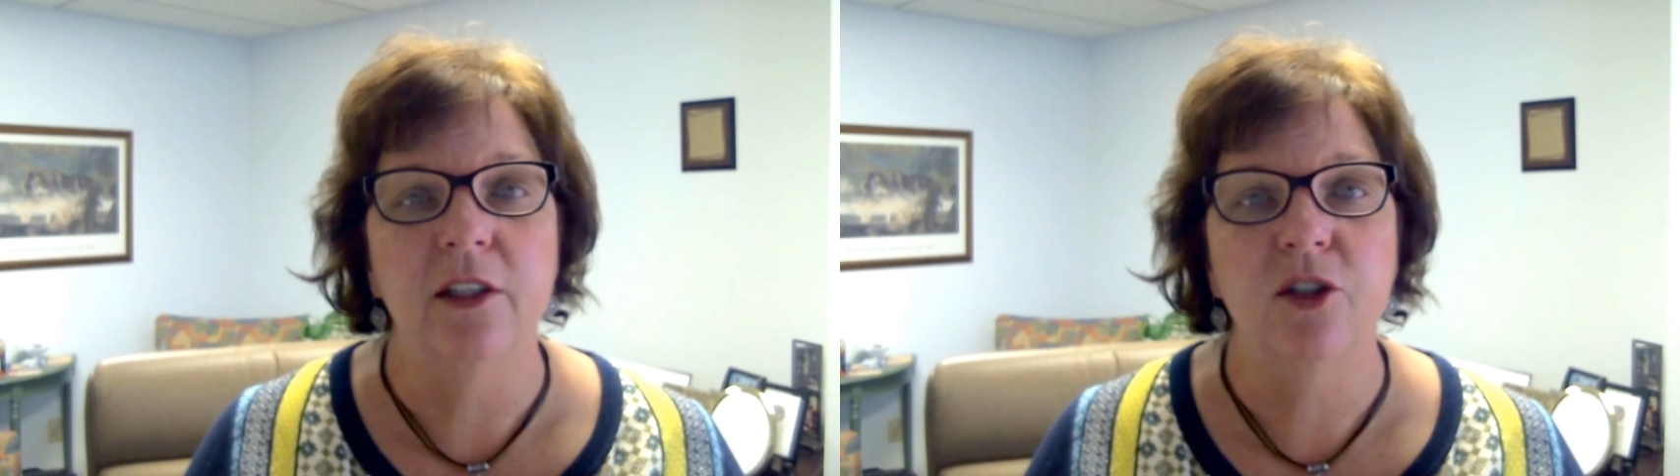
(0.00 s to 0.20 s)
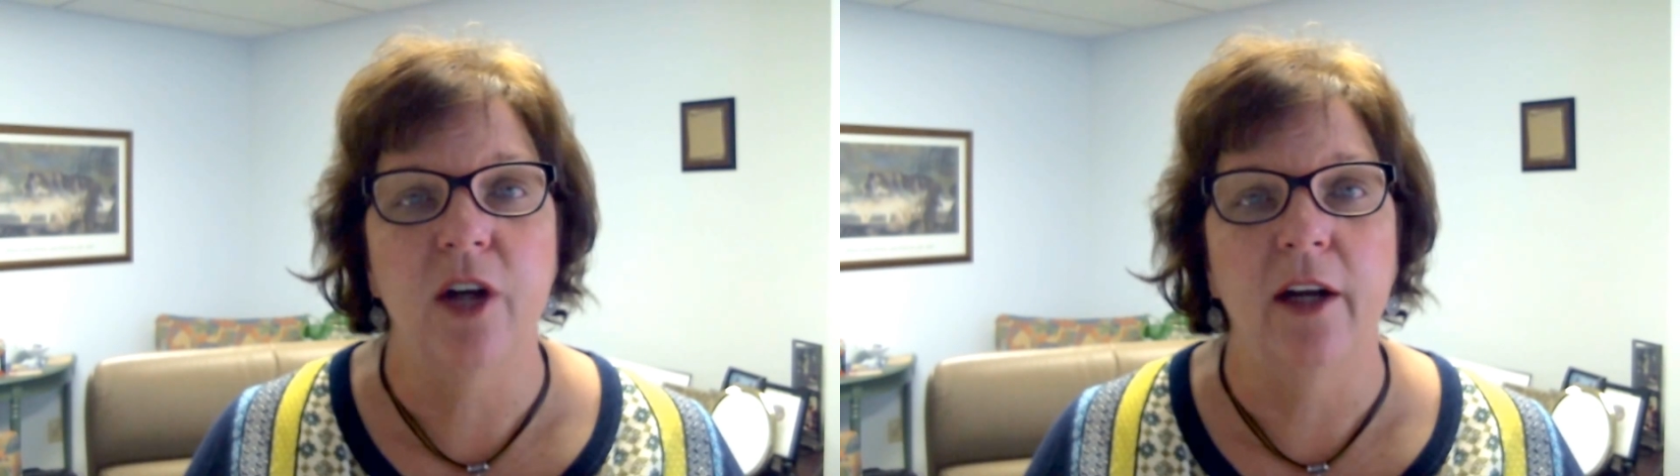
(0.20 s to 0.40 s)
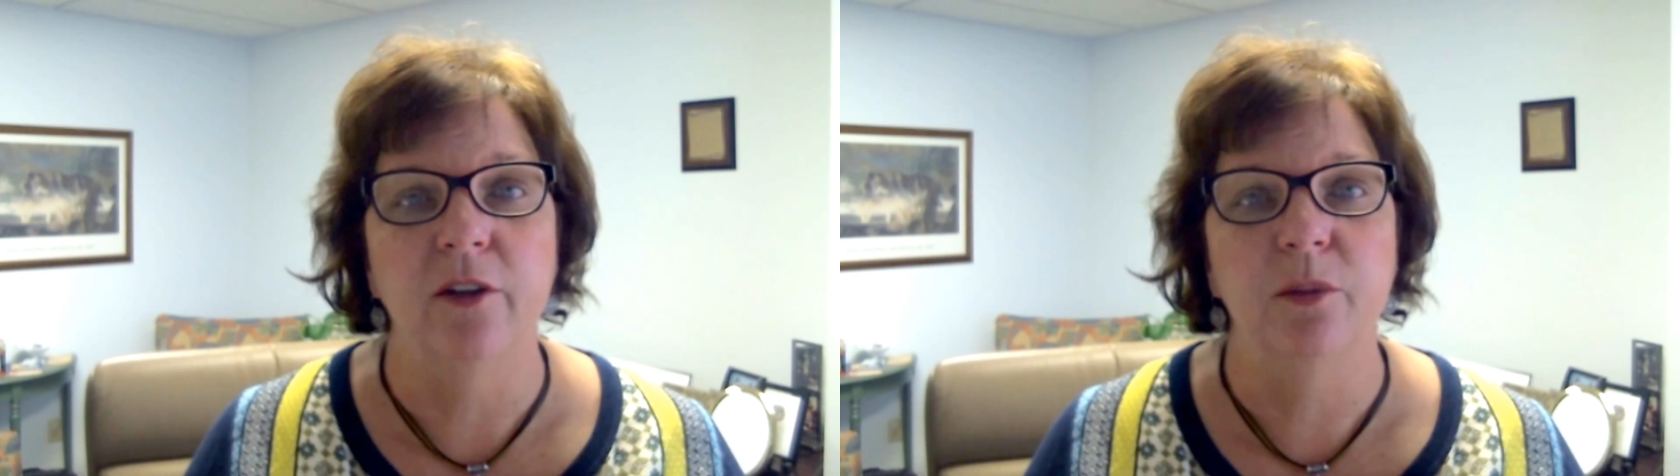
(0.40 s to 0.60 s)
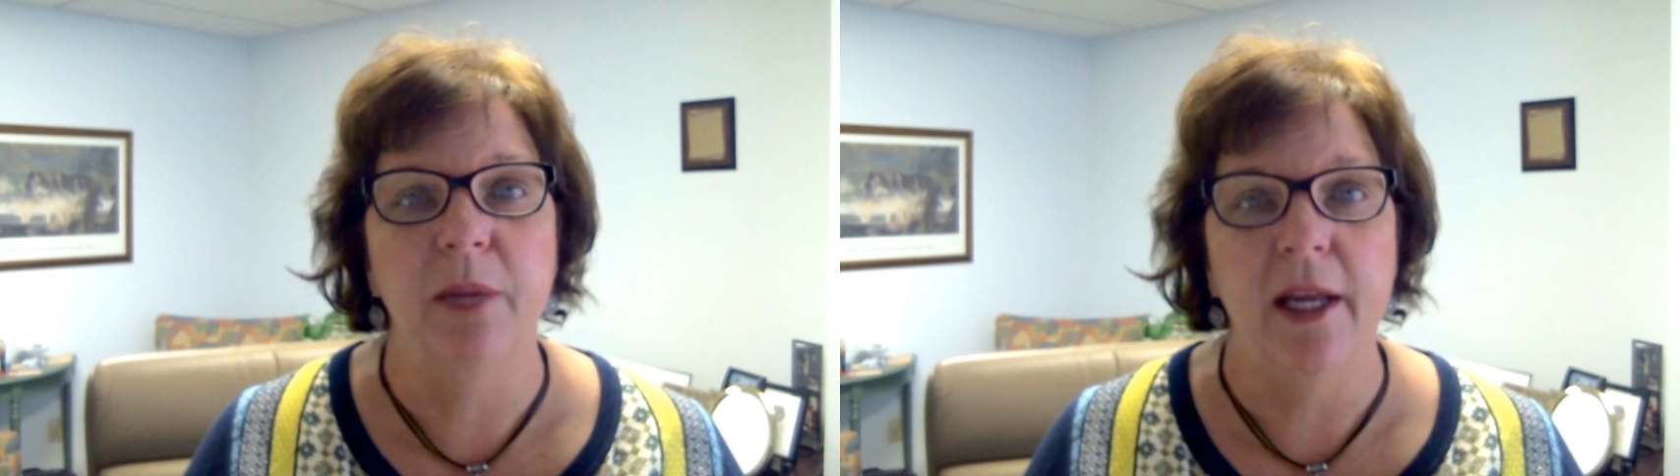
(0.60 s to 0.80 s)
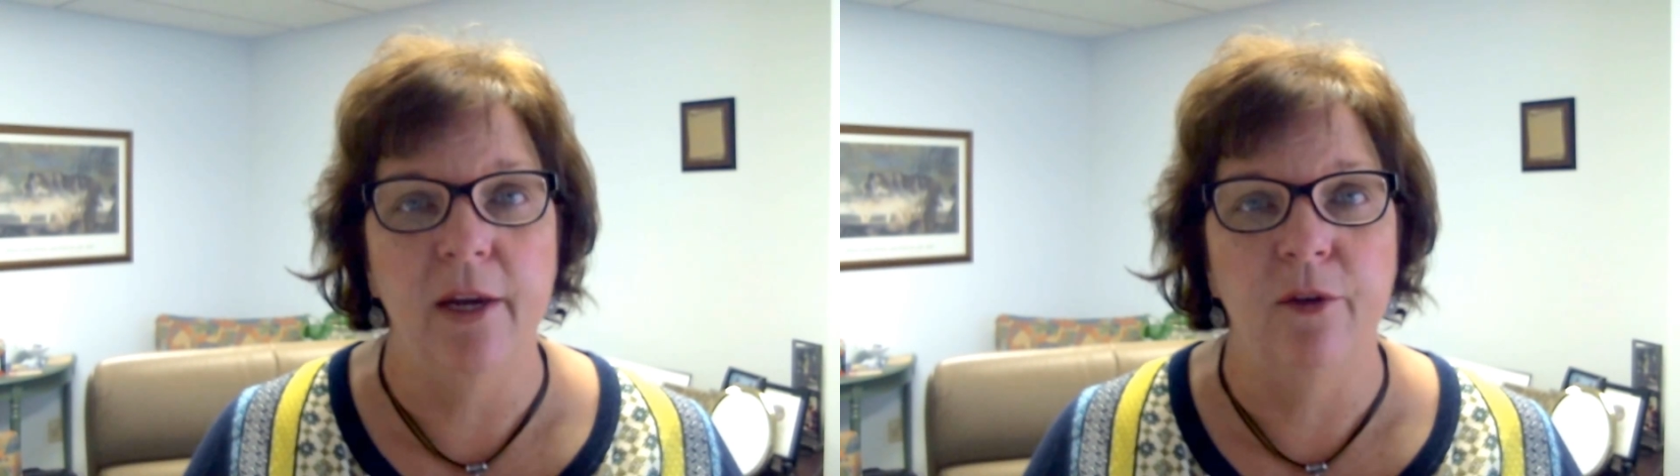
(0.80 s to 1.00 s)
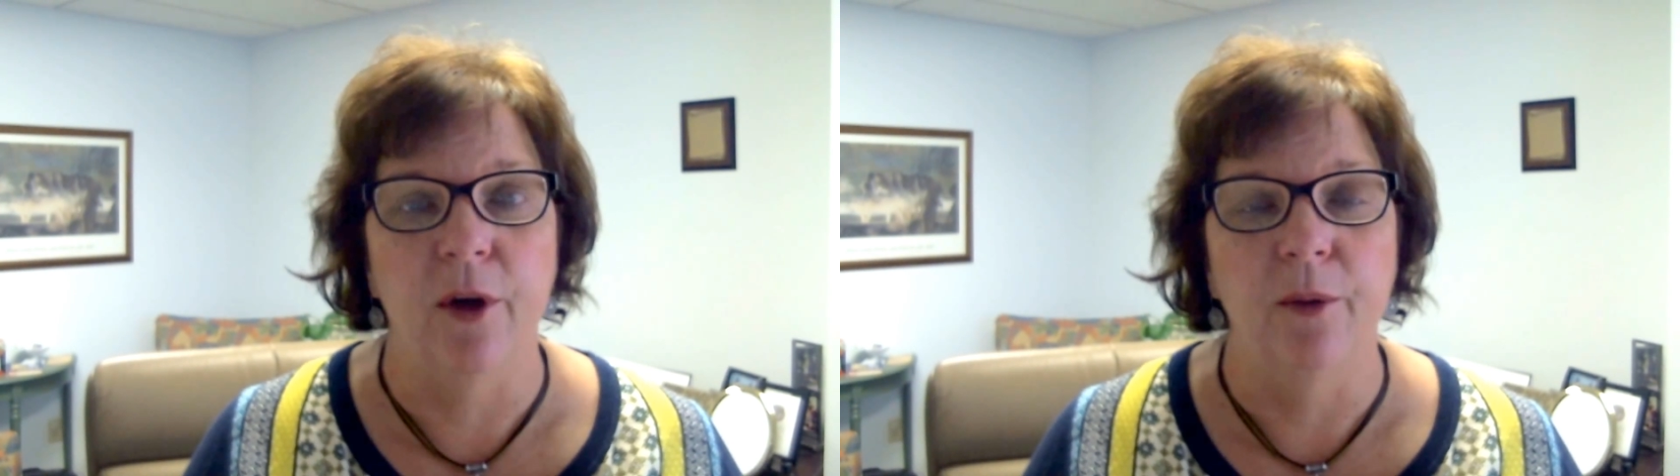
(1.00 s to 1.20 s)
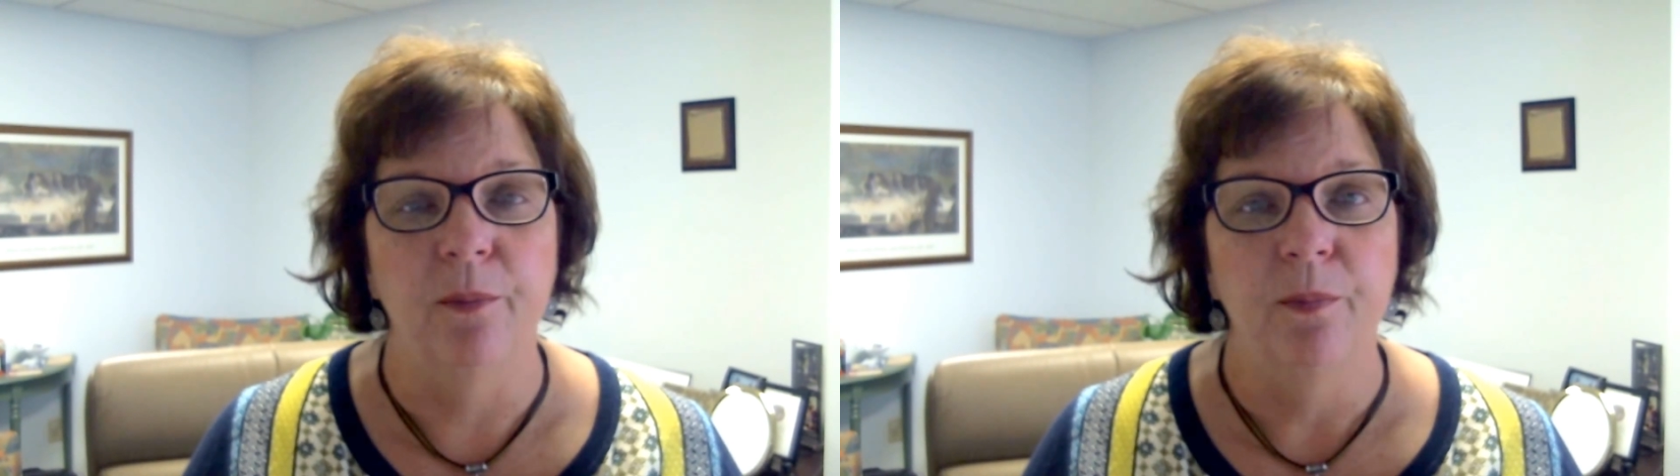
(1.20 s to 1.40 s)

a child's behavior.